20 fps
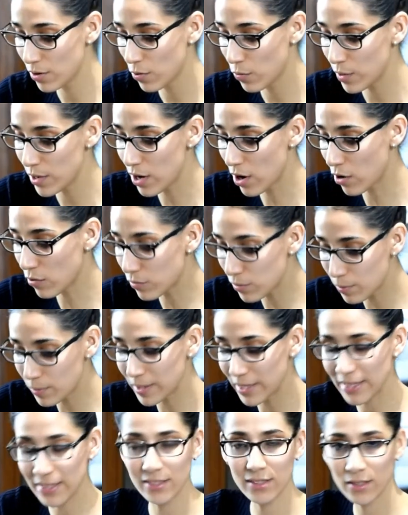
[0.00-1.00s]
We are
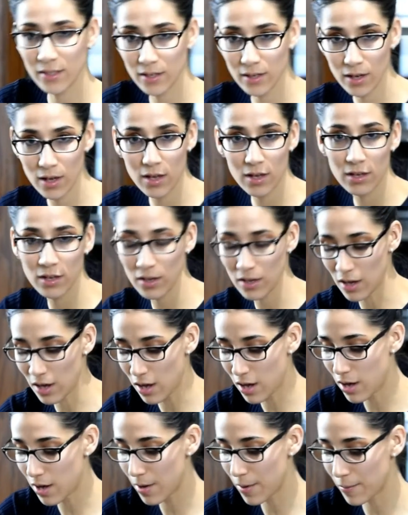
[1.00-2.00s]
replacing
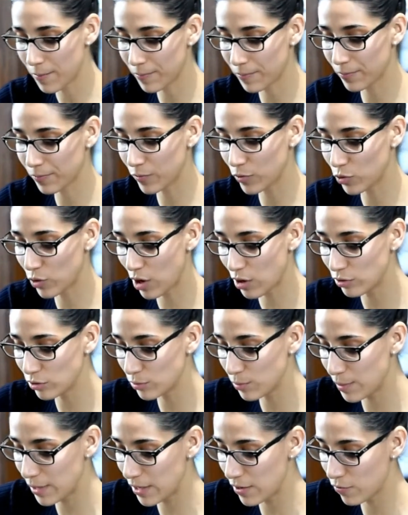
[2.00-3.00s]

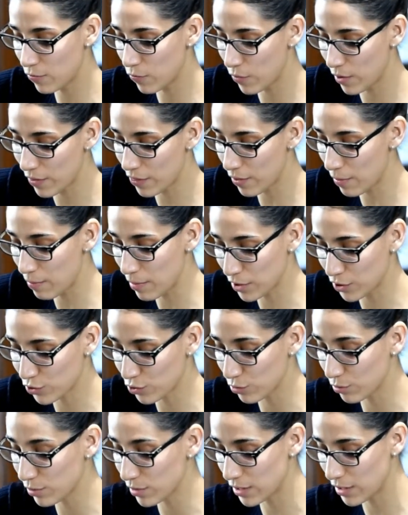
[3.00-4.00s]
ground beef with
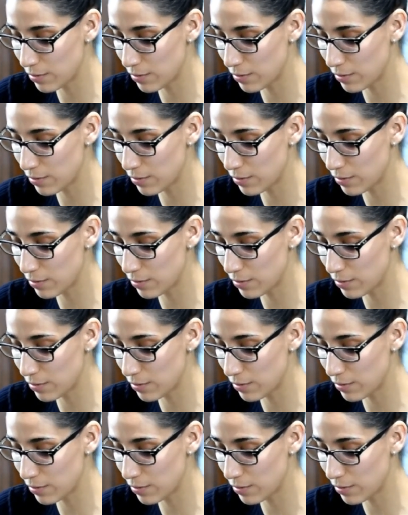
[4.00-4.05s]
mushrooms,